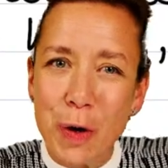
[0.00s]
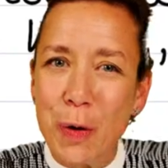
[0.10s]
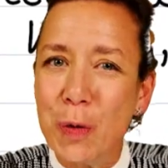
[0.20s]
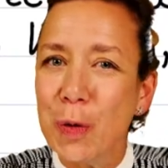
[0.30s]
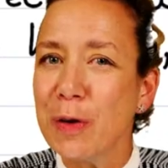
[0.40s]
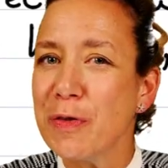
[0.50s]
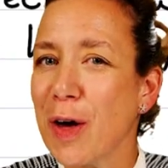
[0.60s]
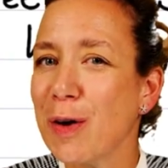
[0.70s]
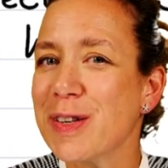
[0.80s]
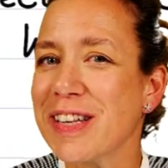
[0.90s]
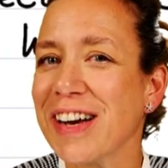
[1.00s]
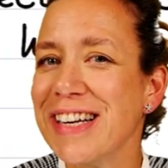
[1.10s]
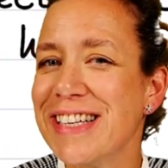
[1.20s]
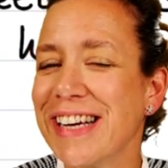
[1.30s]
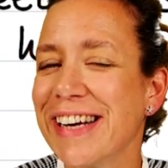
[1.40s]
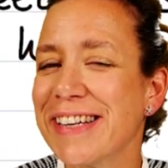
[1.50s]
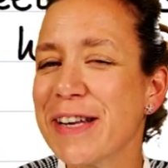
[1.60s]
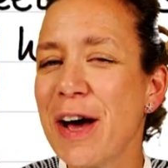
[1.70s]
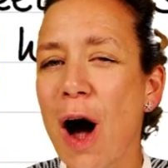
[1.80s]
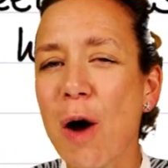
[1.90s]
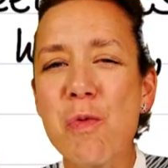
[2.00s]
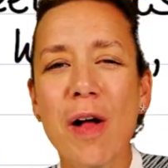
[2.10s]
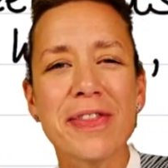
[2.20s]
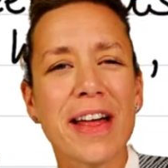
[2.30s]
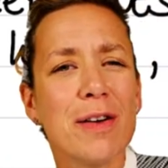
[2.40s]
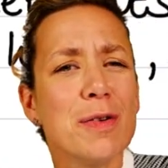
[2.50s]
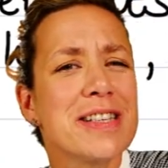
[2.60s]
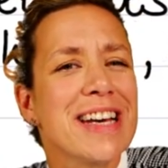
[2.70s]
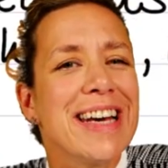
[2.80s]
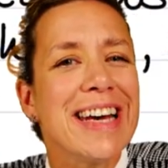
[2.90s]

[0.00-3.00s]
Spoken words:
at all of those ideas. I want those